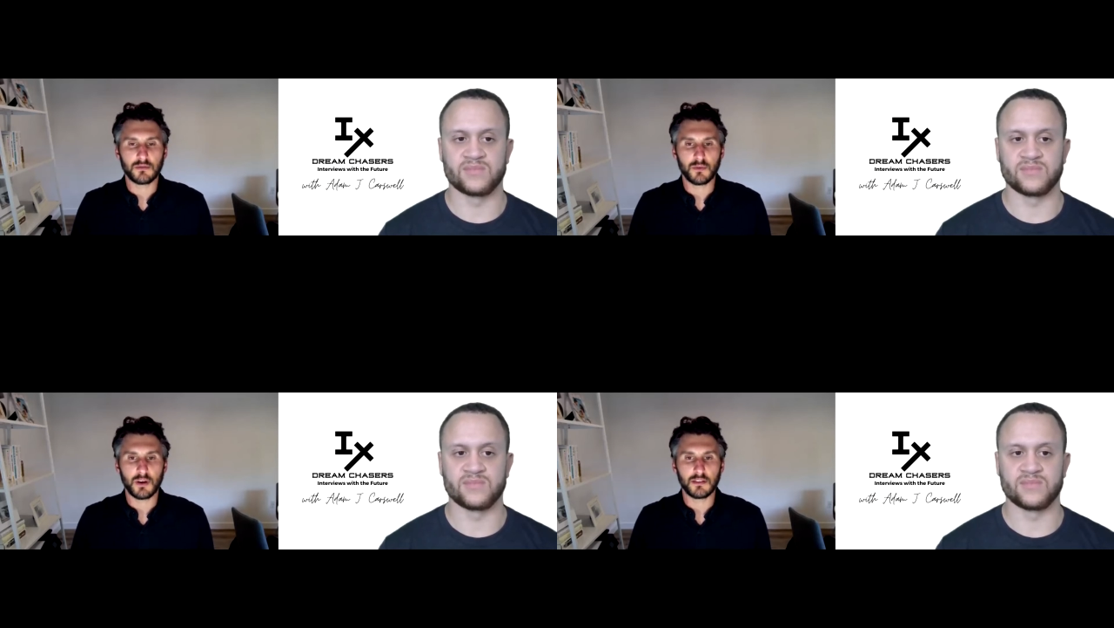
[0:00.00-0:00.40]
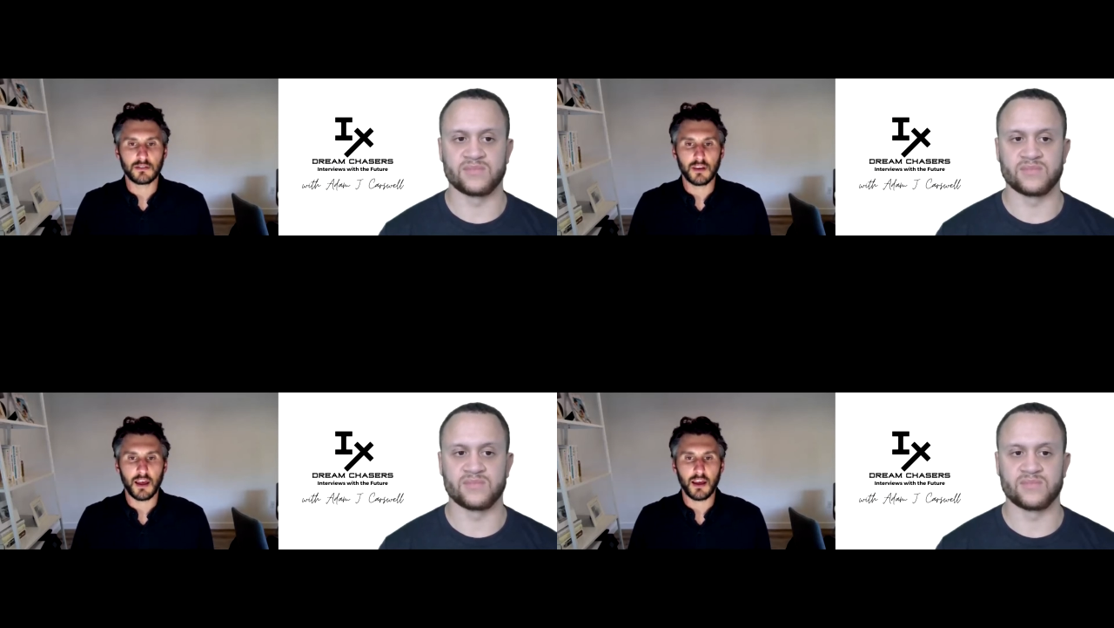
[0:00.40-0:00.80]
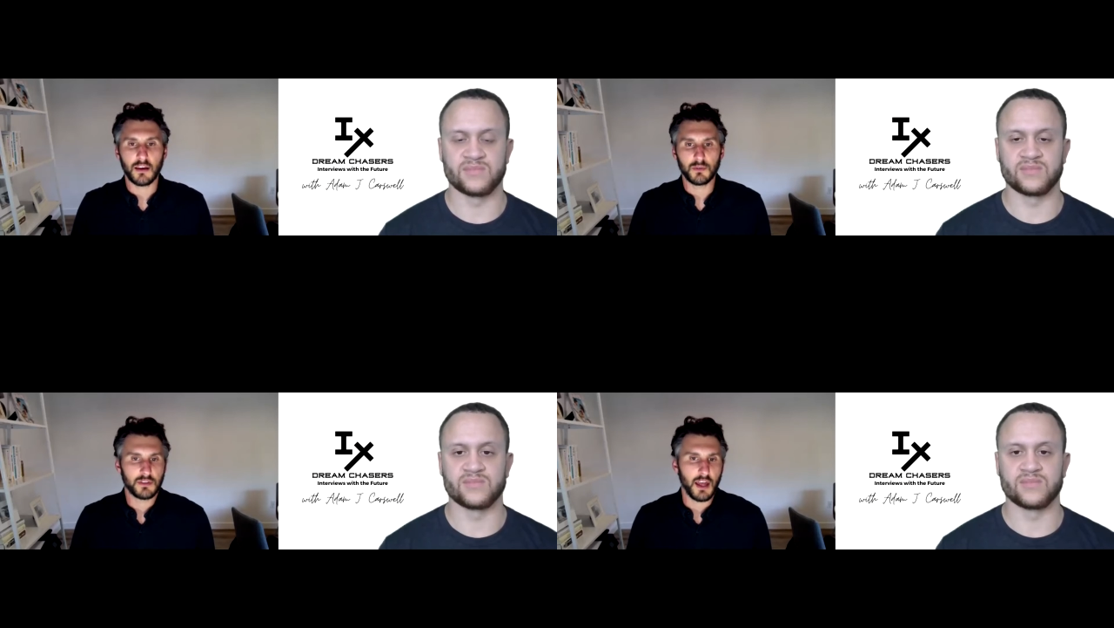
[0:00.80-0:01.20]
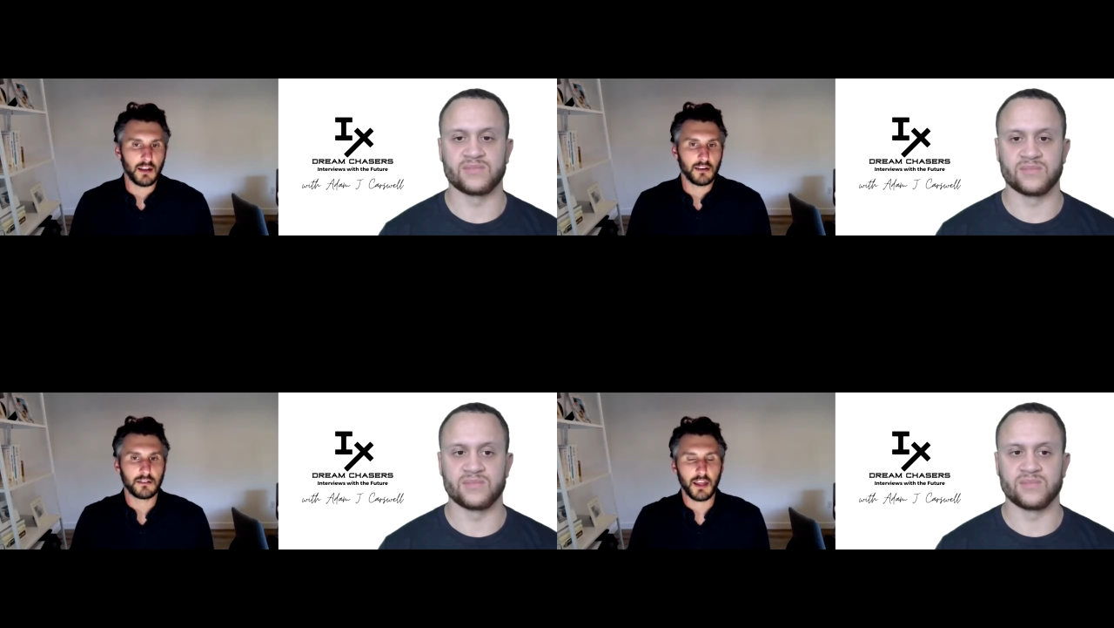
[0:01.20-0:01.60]
Speaker 1: was, uh, was
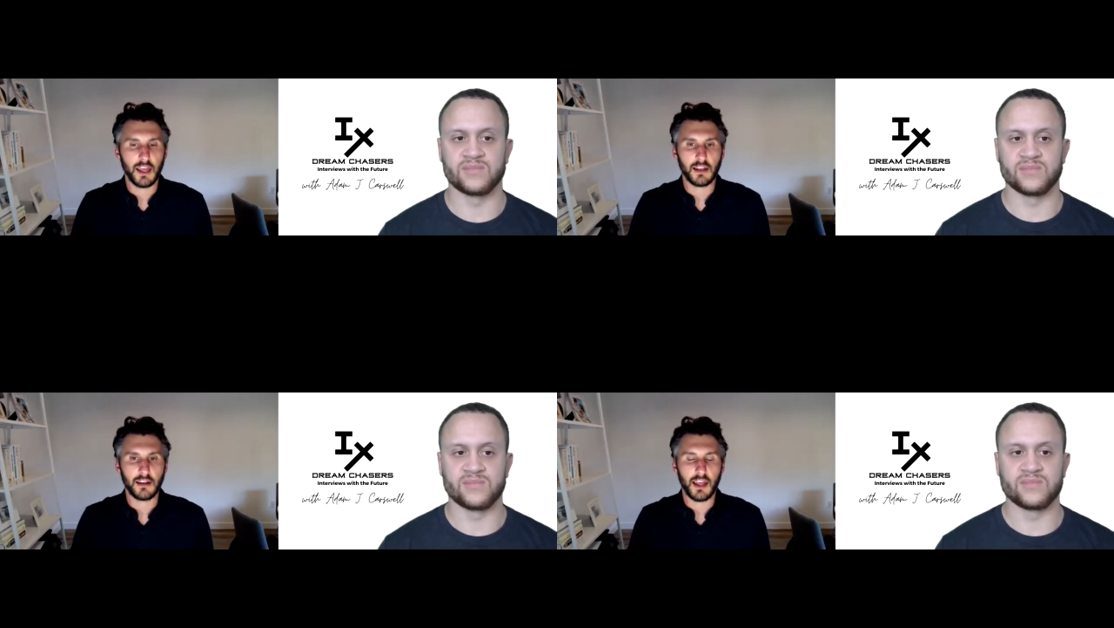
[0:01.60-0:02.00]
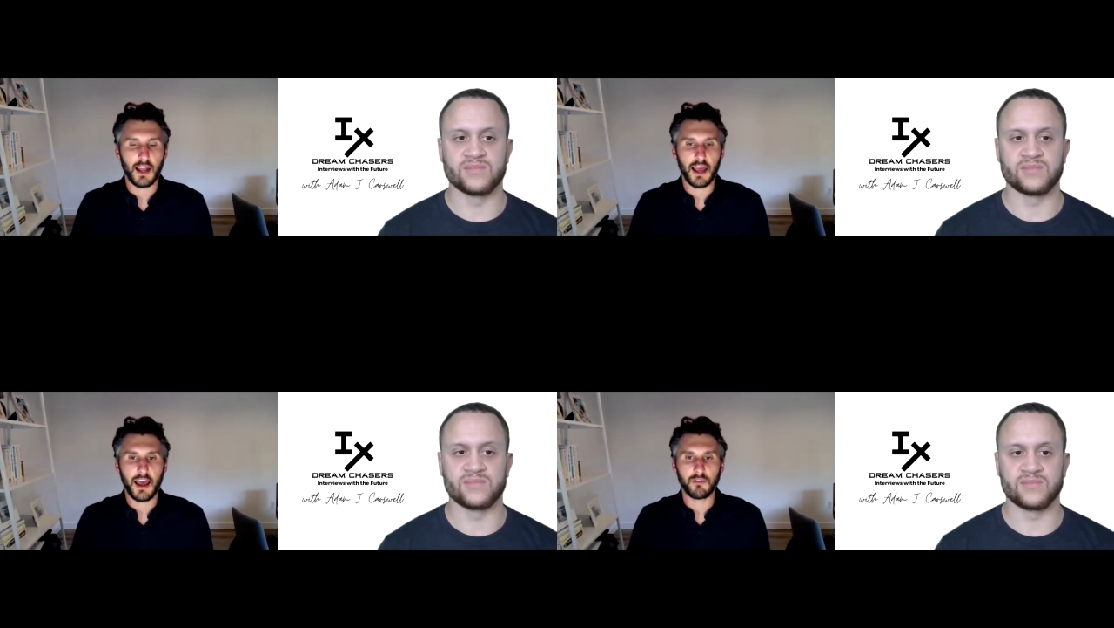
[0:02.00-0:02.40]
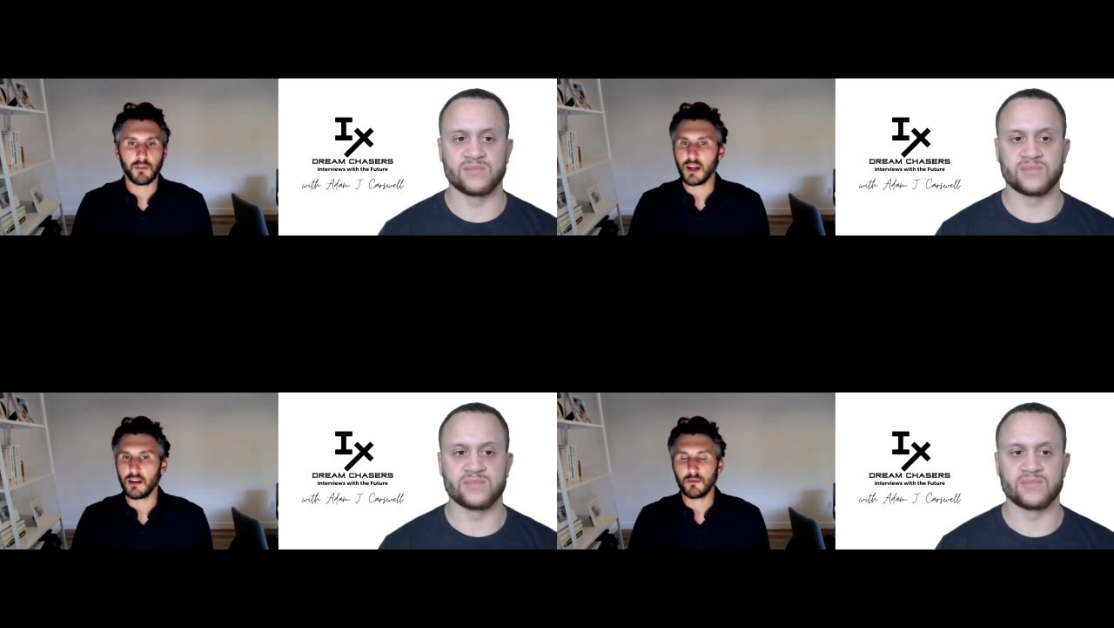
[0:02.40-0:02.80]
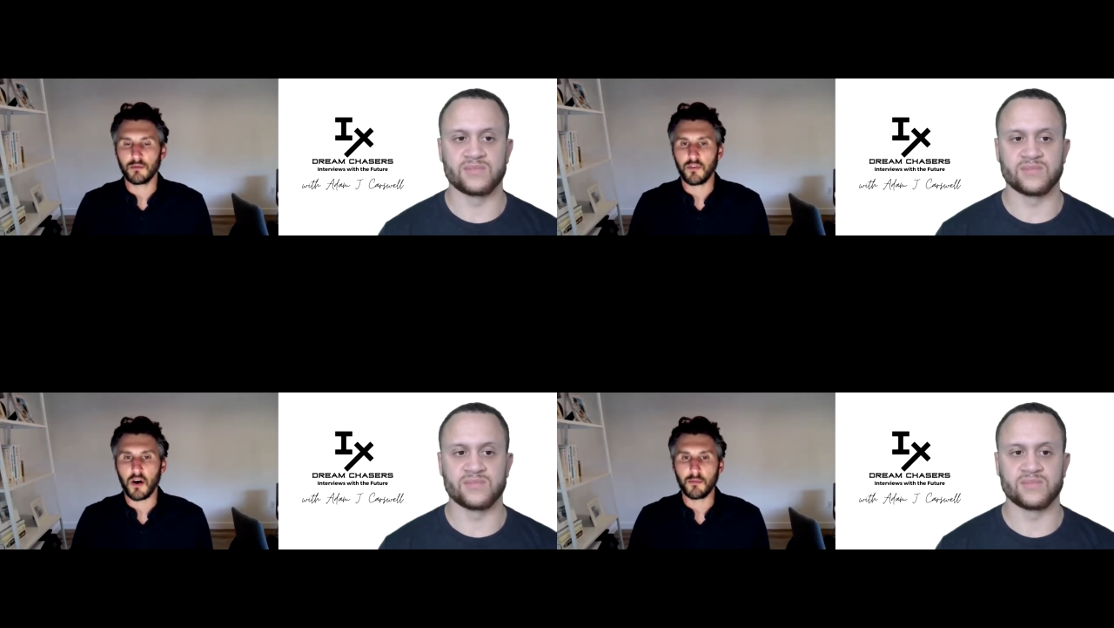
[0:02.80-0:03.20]
done and and I have great
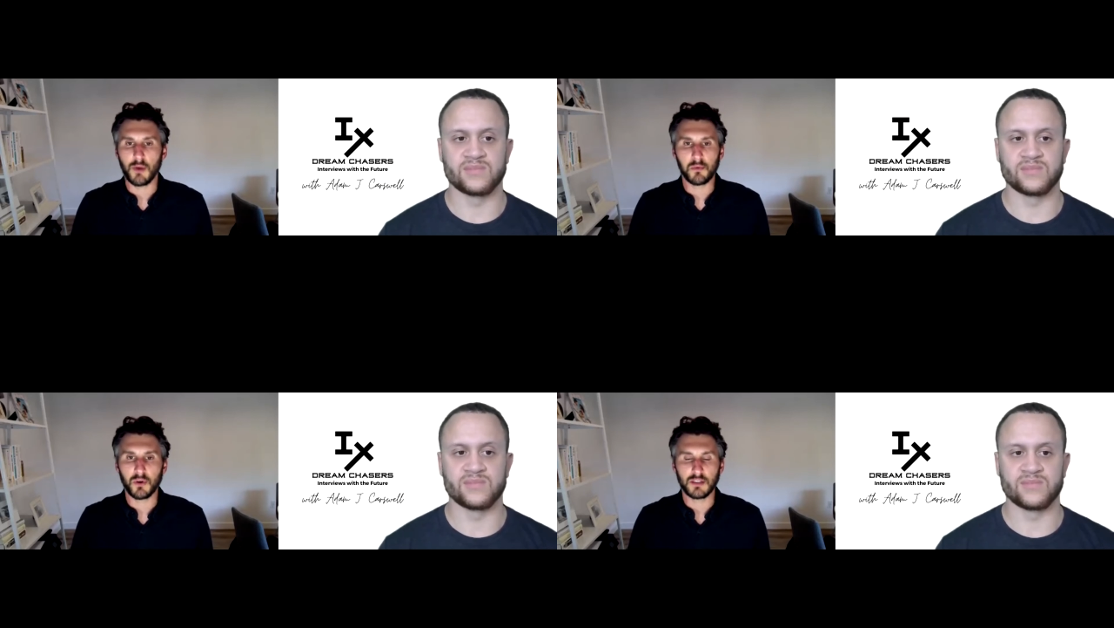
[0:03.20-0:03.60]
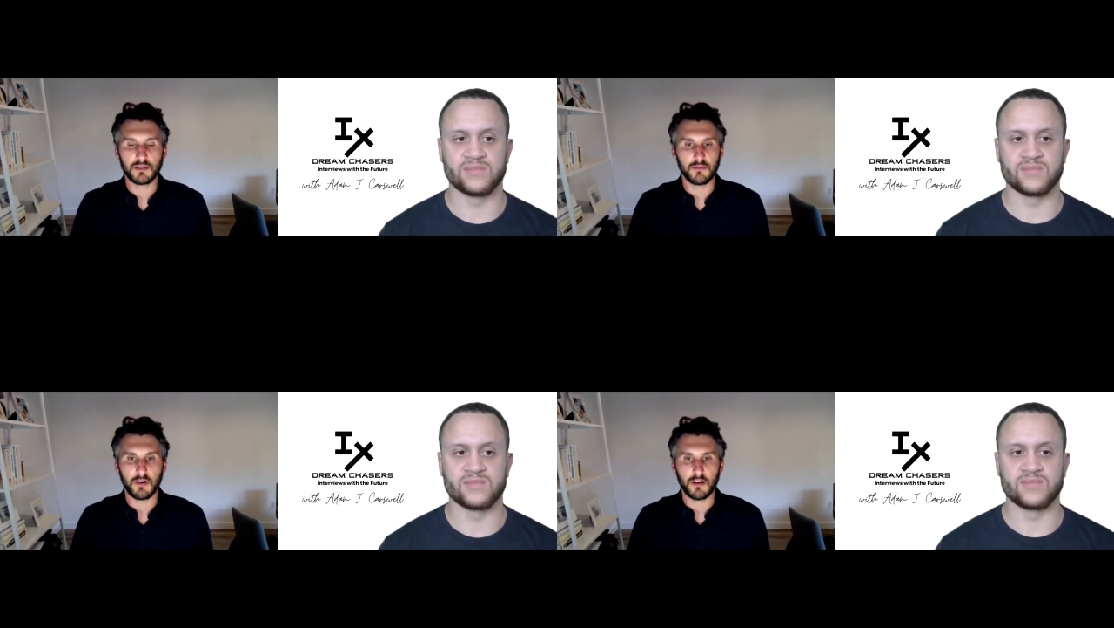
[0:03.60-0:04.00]
fond memories of,